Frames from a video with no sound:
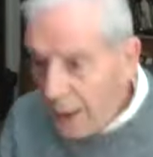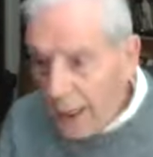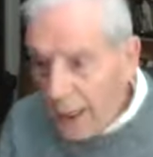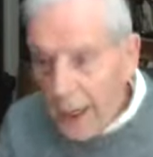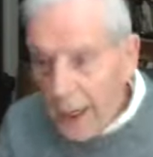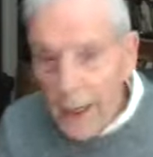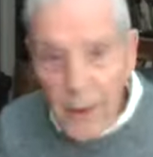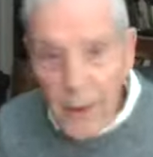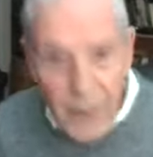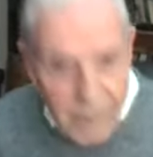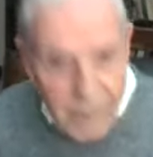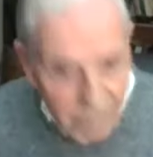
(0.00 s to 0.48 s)

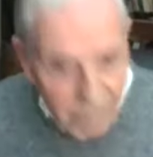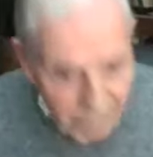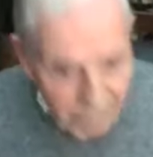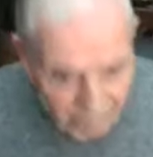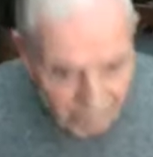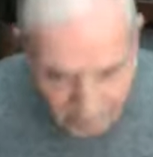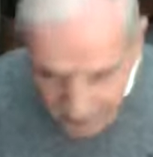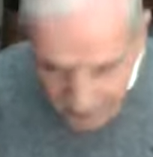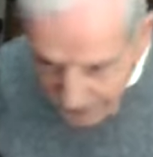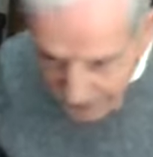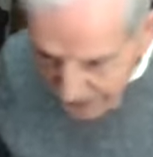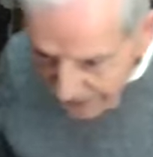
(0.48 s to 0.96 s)
and
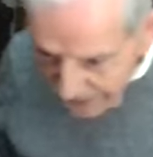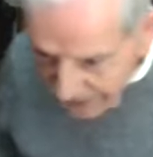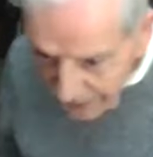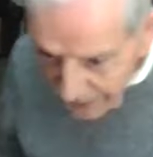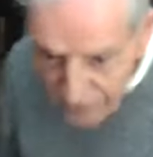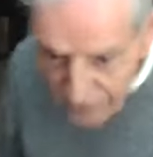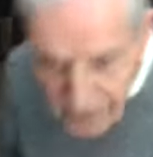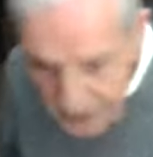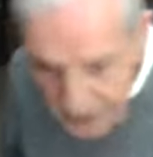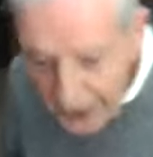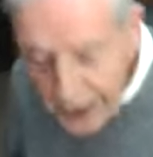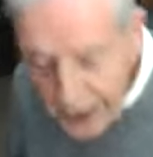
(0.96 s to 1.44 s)

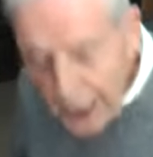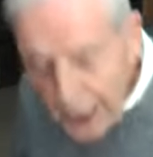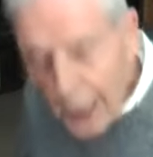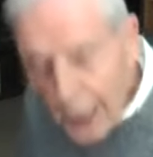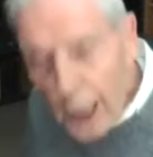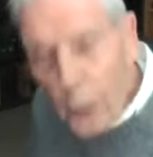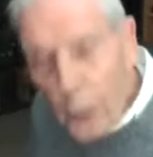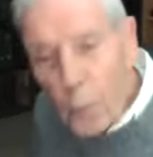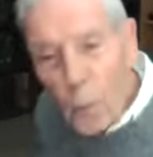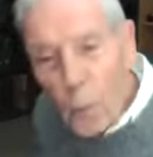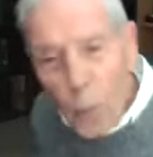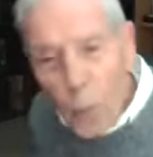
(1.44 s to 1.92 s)
loved it
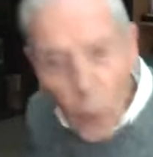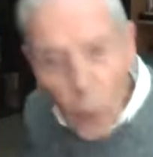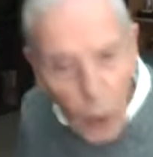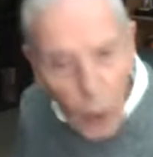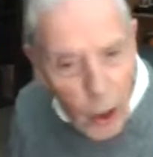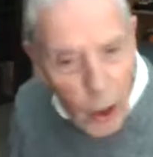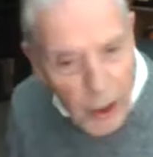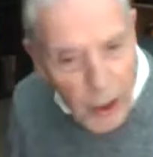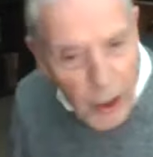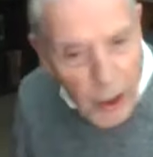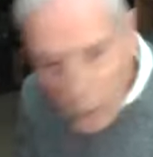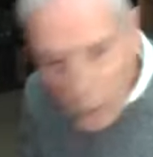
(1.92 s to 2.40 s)
and
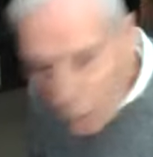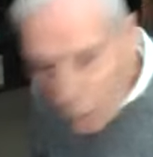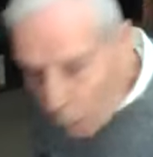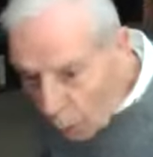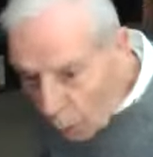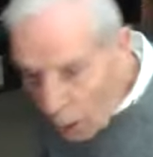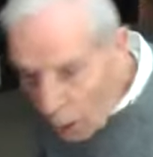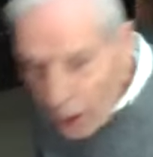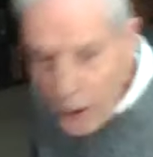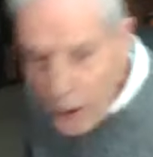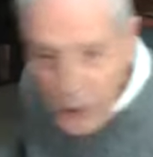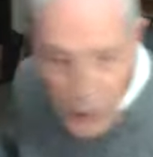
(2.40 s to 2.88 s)
worked
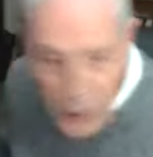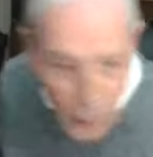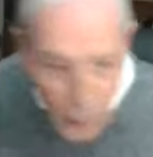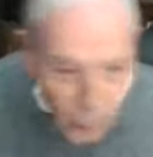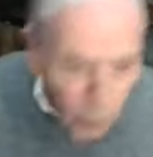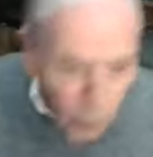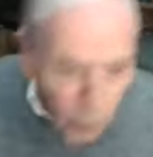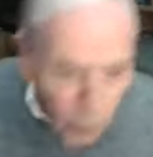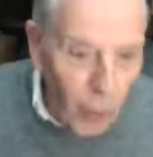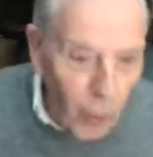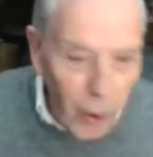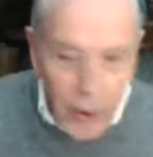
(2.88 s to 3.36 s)
and worked
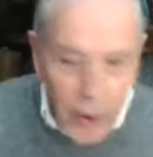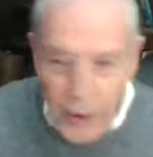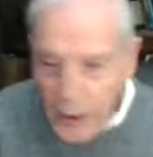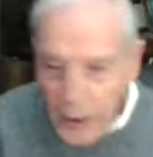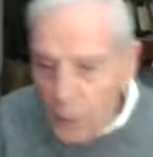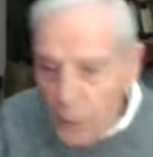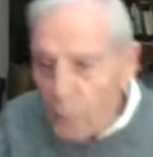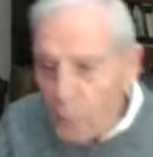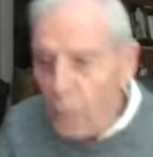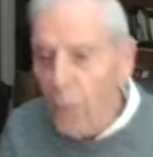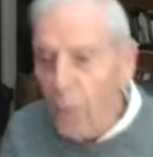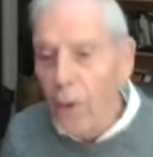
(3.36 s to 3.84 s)
and worked
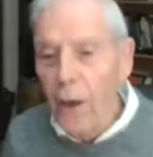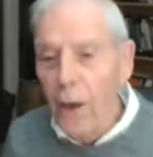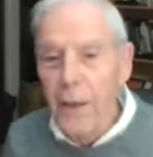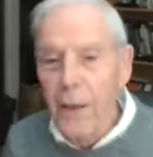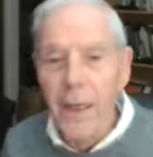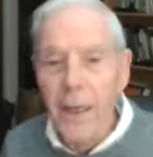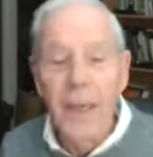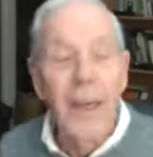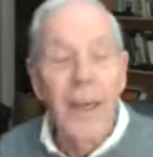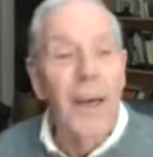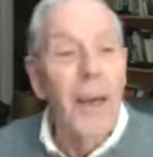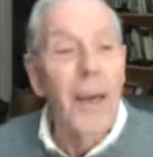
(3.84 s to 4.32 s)
and
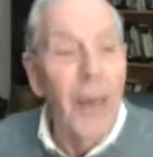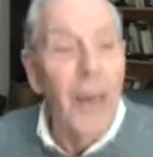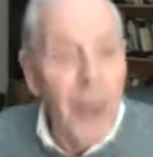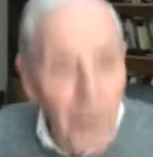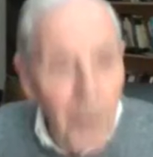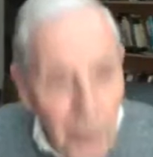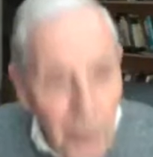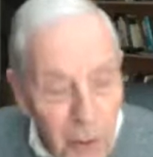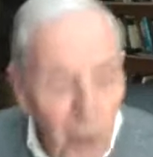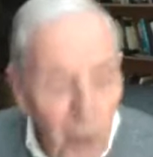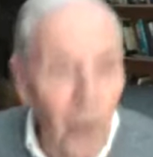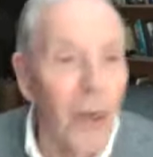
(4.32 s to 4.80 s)
worked.
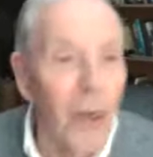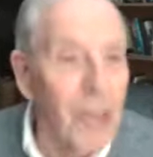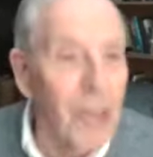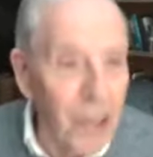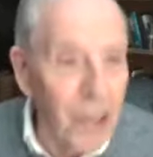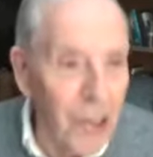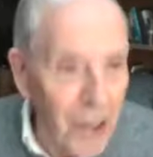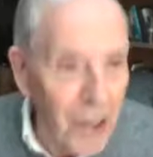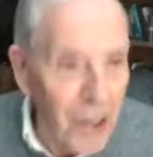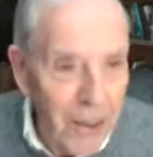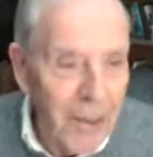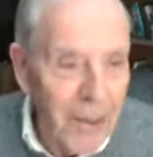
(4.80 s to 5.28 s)
And of
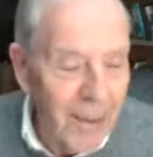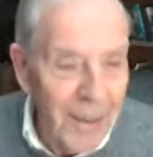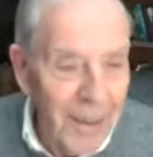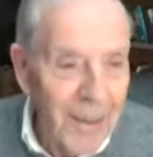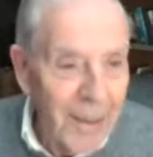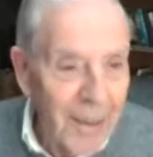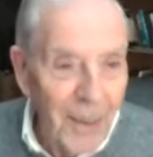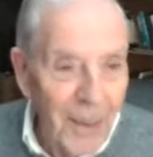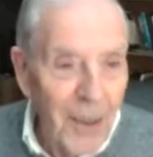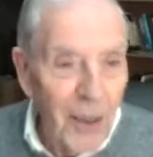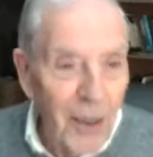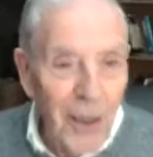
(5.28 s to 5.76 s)
course,
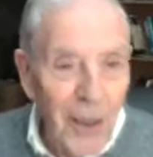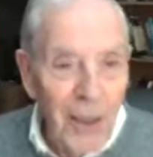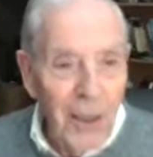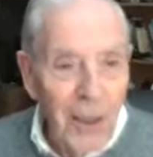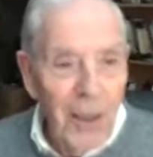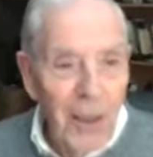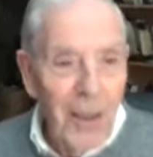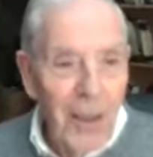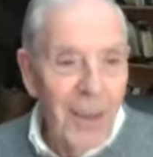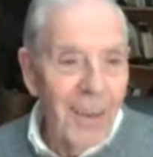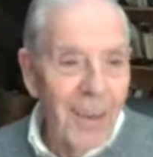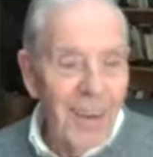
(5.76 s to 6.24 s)

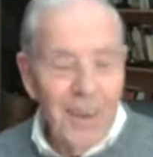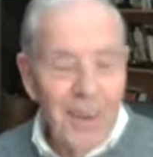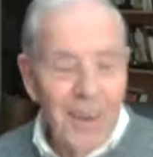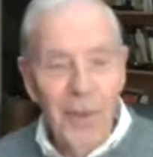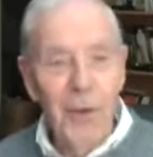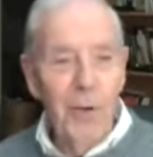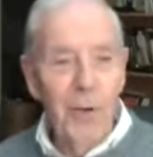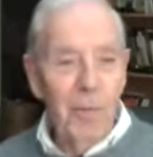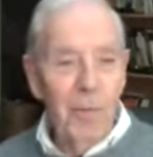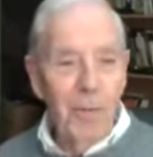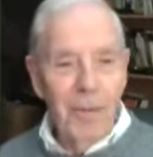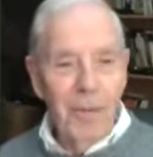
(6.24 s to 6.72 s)
you
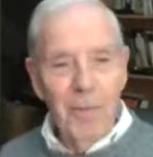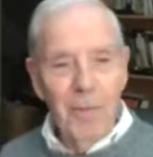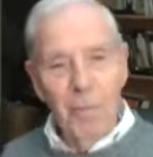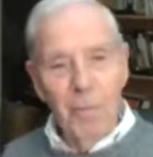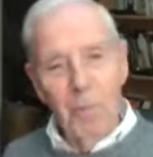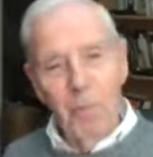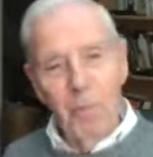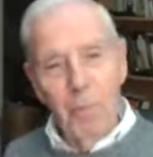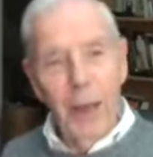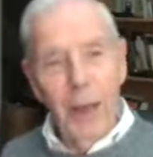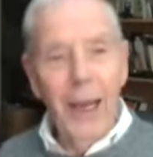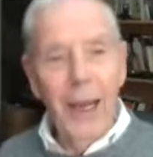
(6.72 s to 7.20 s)
know,
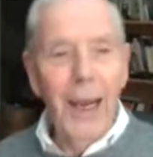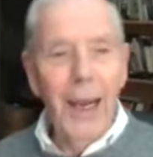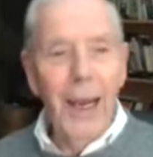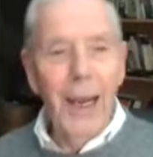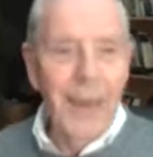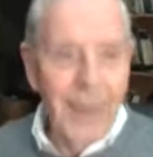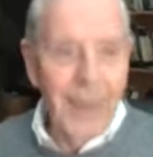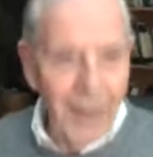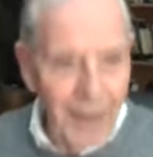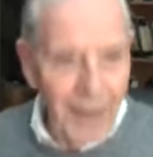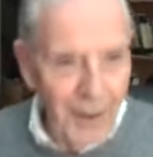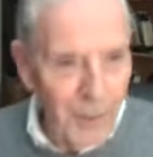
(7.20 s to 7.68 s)

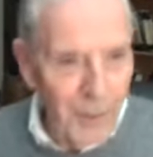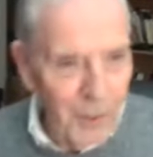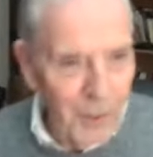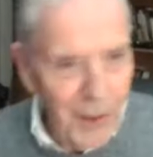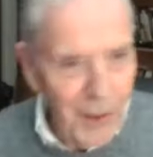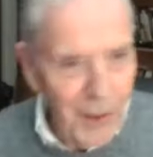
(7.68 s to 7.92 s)
pain